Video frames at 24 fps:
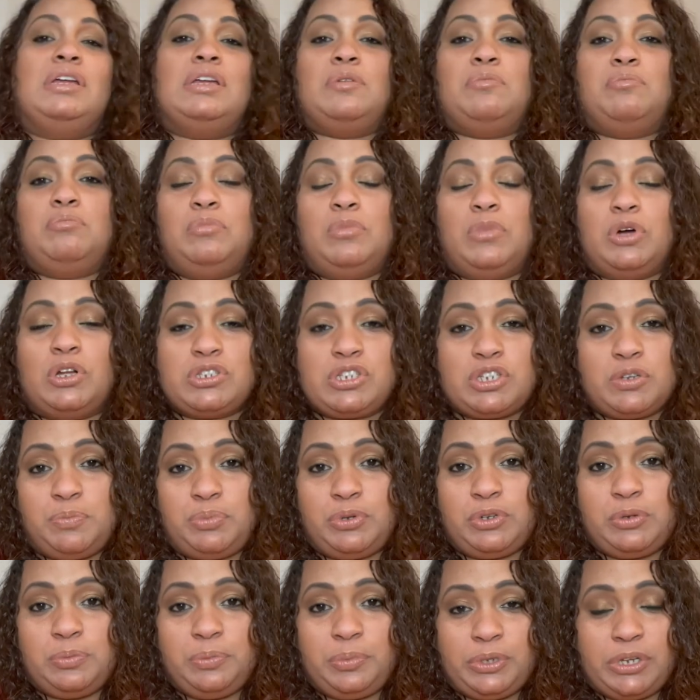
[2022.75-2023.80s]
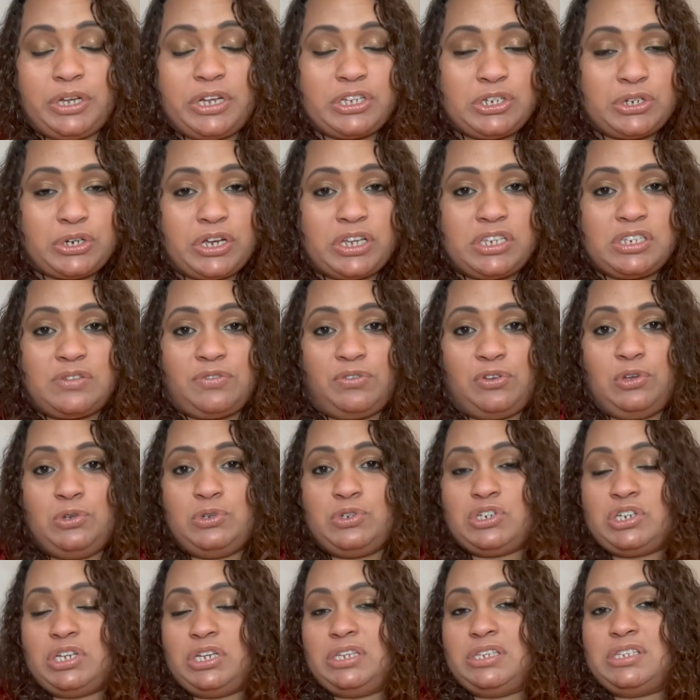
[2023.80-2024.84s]
multiple blood
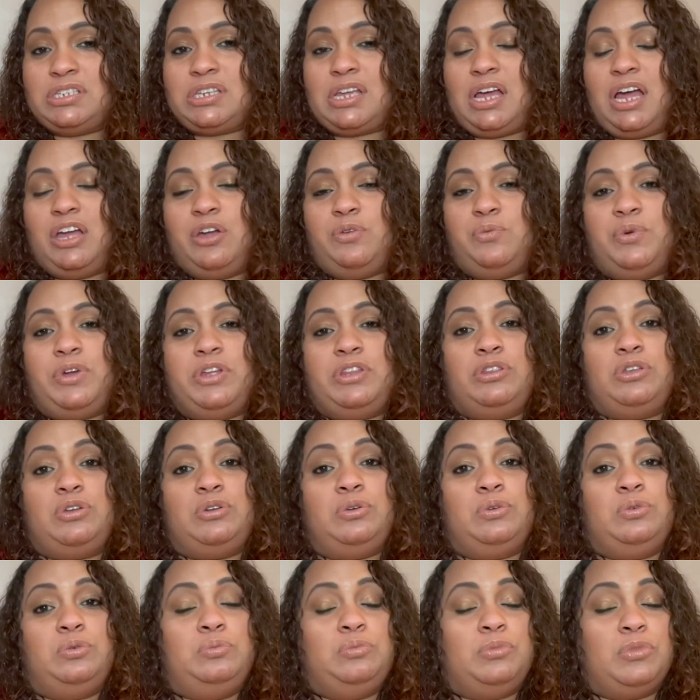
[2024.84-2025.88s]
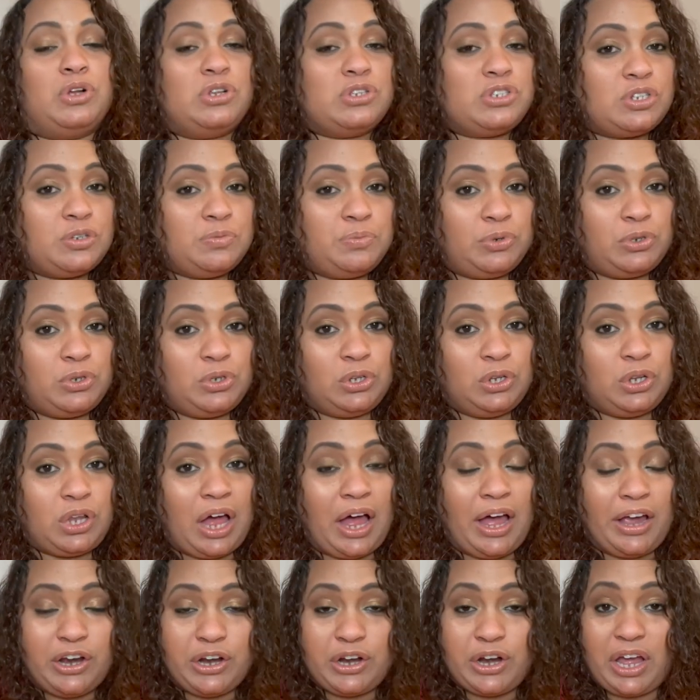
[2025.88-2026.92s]
transfusions. I went through multiple
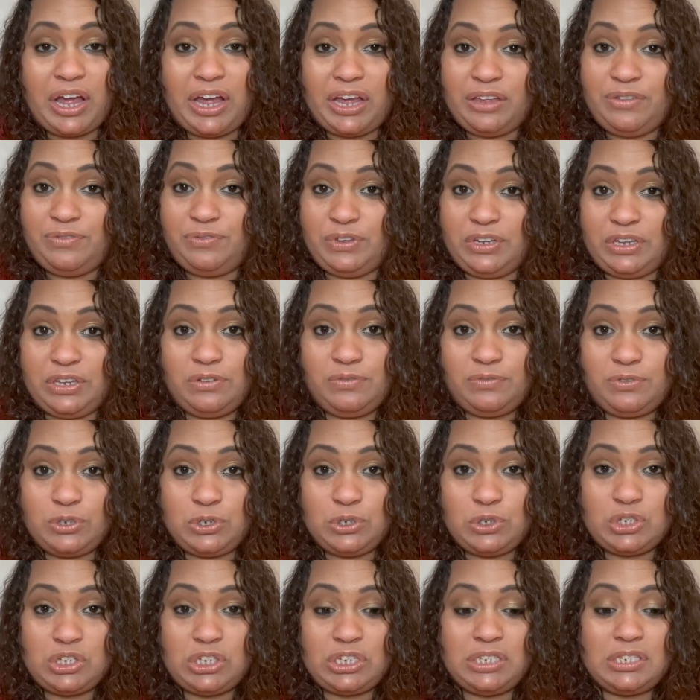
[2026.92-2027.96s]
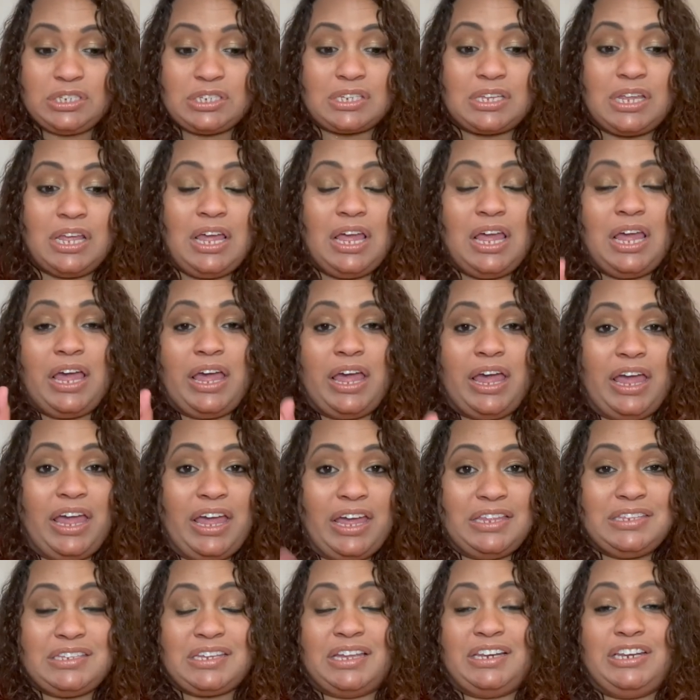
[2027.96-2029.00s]
iron IV infusions
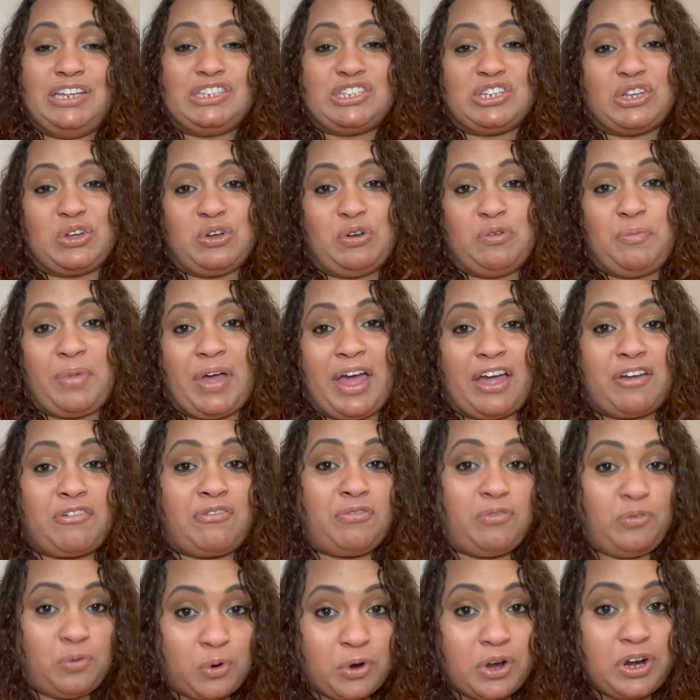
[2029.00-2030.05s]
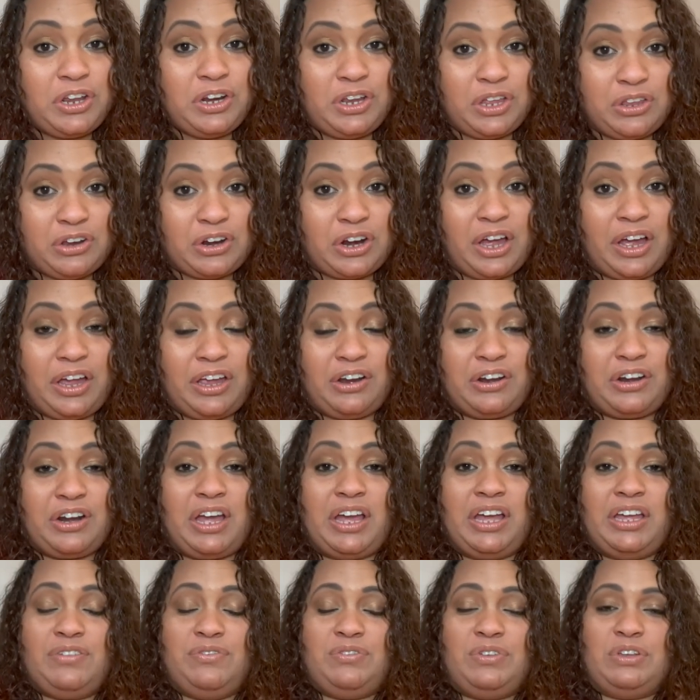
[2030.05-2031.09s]
and I need to go back for another iron
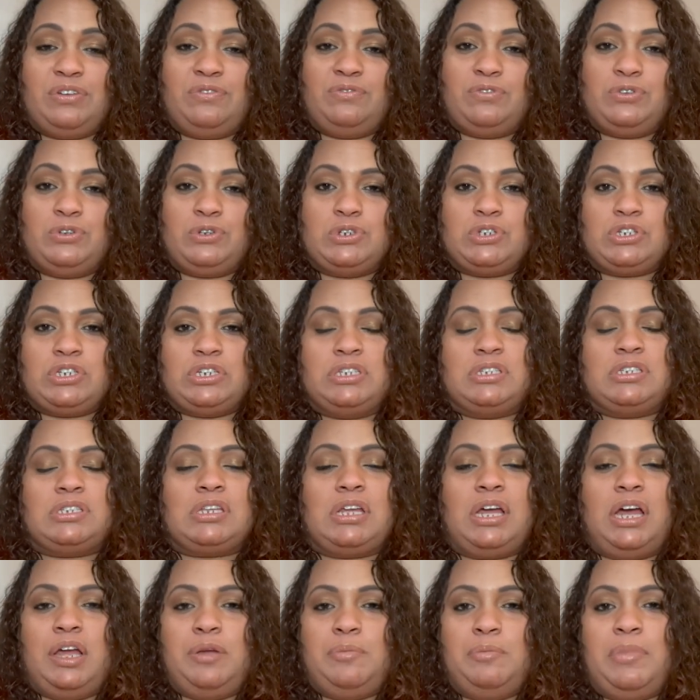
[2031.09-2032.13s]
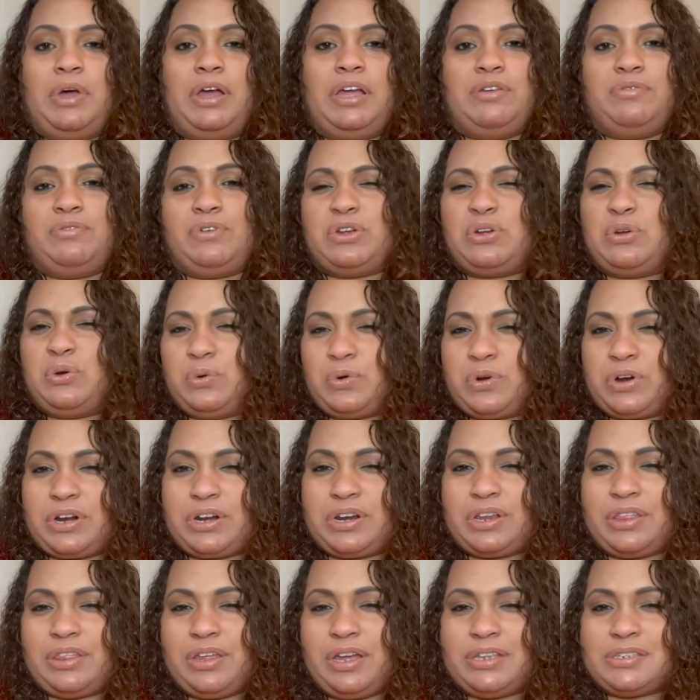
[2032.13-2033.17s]
IV infusions. I might record
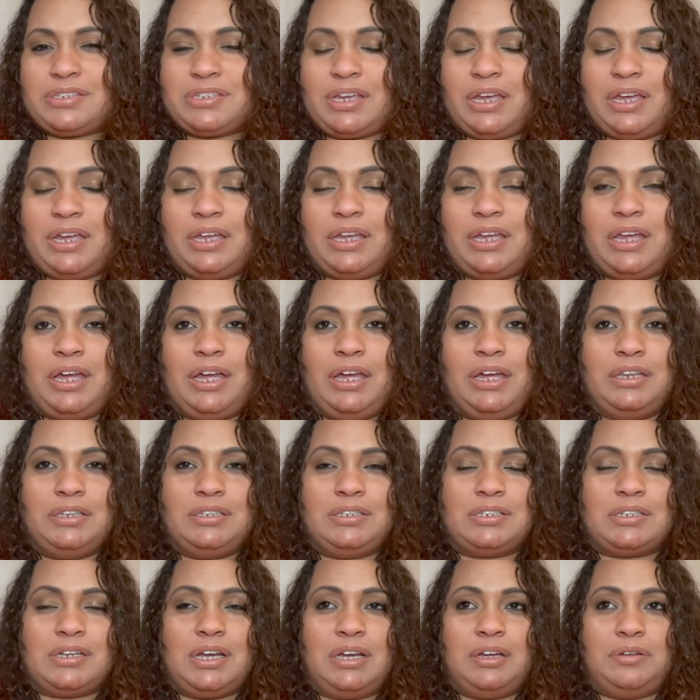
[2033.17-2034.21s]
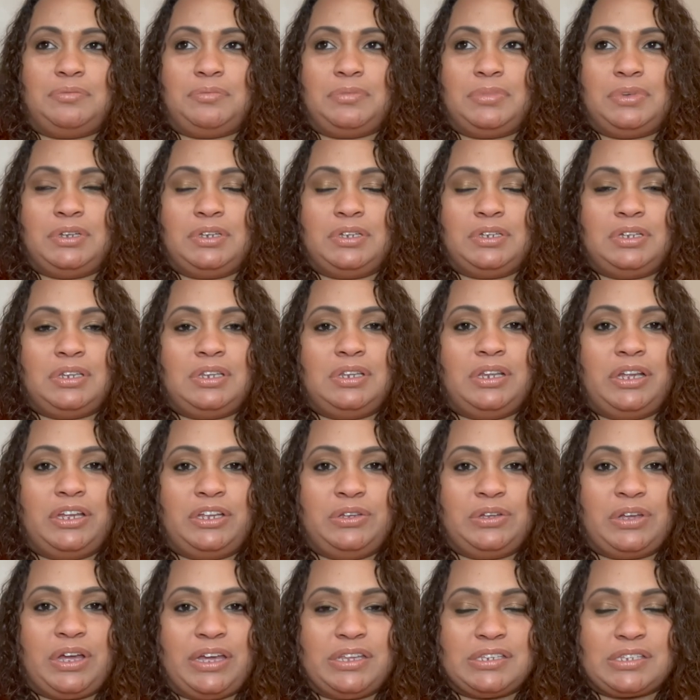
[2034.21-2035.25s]
that day and um, let you
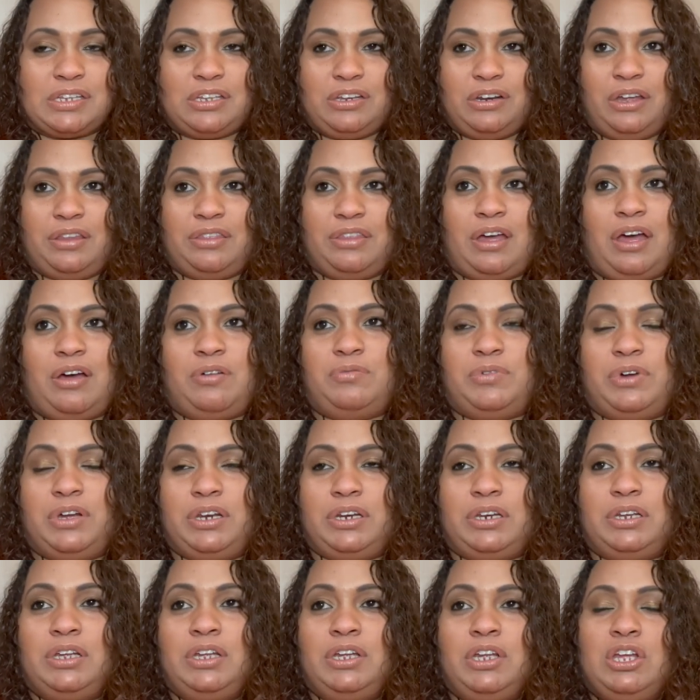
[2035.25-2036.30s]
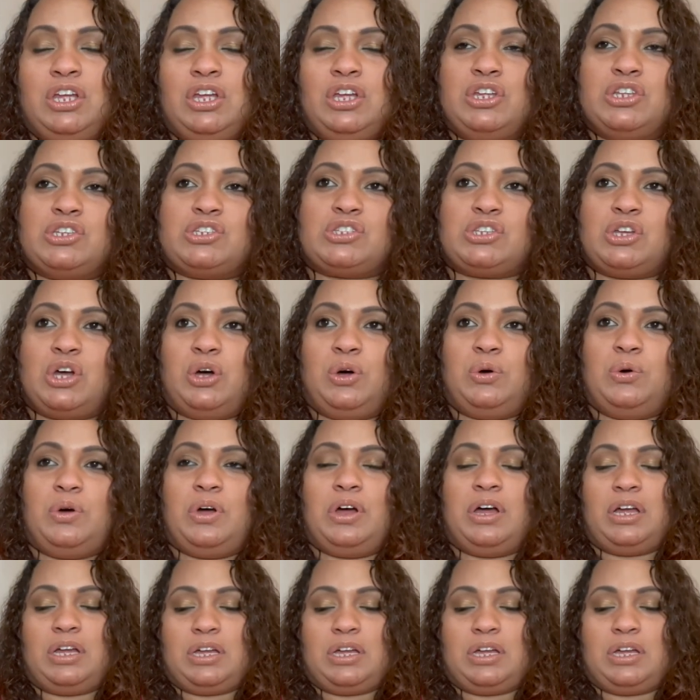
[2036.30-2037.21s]
guys in on that one. So